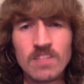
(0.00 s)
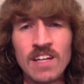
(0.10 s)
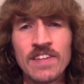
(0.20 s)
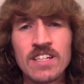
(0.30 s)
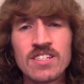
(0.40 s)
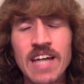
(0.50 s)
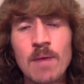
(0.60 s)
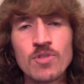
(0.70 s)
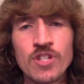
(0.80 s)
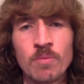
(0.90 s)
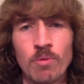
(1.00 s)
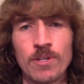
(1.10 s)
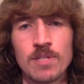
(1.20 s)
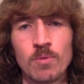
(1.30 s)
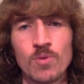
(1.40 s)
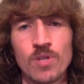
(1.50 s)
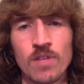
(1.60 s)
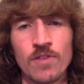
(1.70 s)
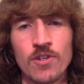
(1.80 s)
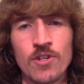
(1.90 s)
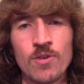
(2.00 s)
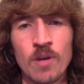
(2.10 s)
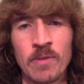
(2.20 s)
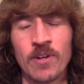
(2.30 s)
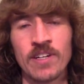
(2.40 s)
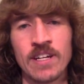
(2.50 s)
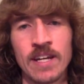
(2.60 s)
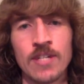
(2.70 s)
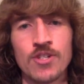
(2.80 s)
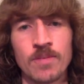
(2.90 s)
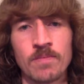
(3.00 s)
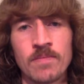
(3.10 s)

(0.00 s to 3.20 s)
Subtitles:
and the establishing principles of the new American nation.